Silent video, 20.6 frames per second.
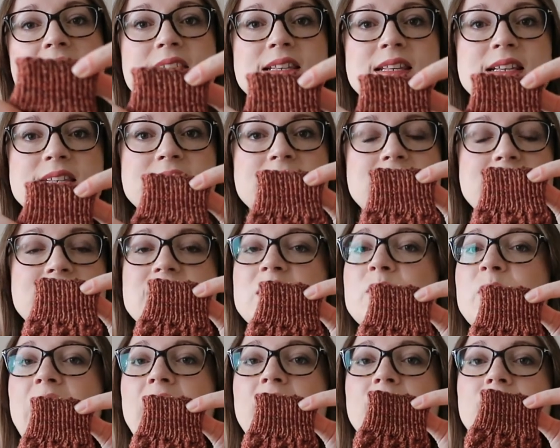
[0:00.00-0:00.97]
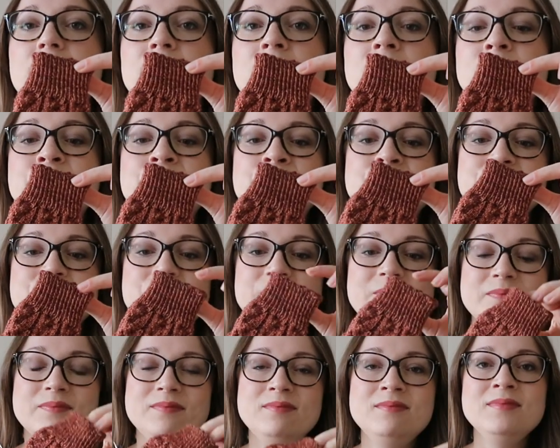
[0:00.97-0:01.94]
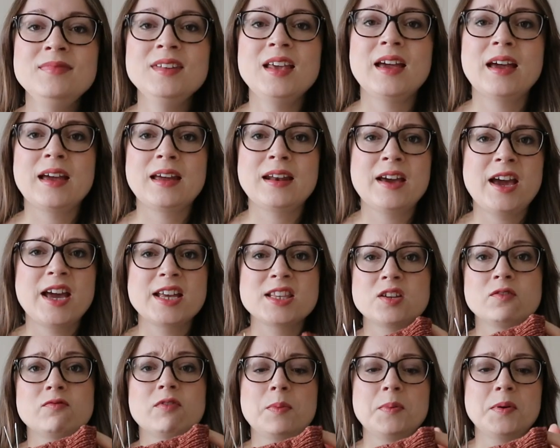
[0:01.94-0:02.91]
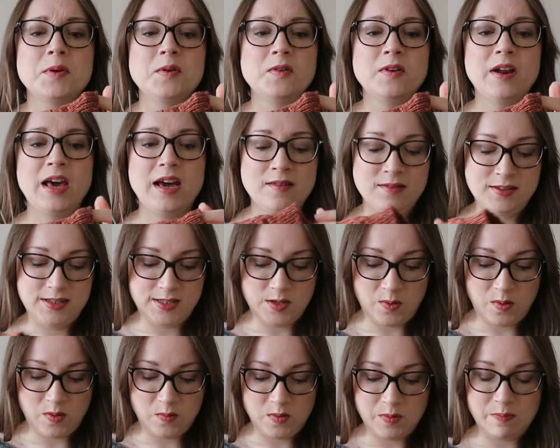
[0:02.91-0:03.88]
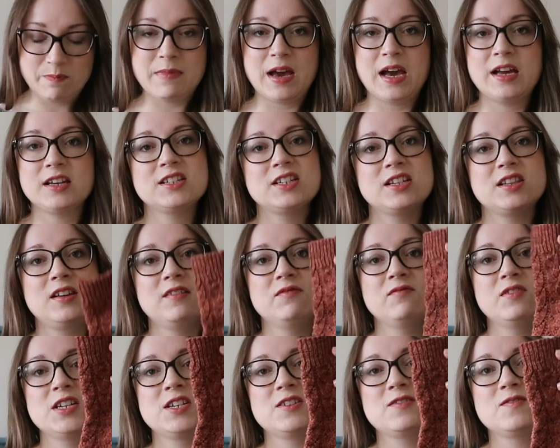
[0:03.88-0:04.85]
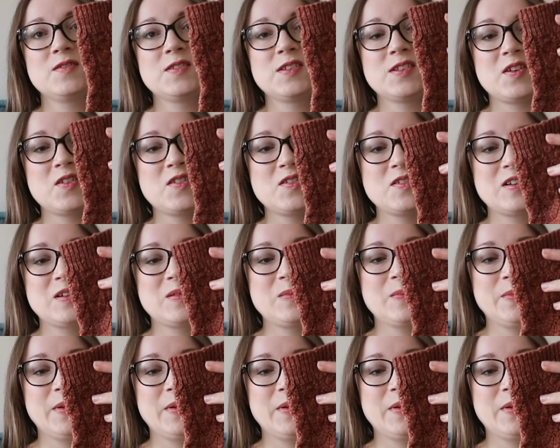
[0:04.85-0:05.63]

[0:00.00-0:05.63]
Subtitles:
as it said in the pattern. And I had to rip it all out so it would match the original sock.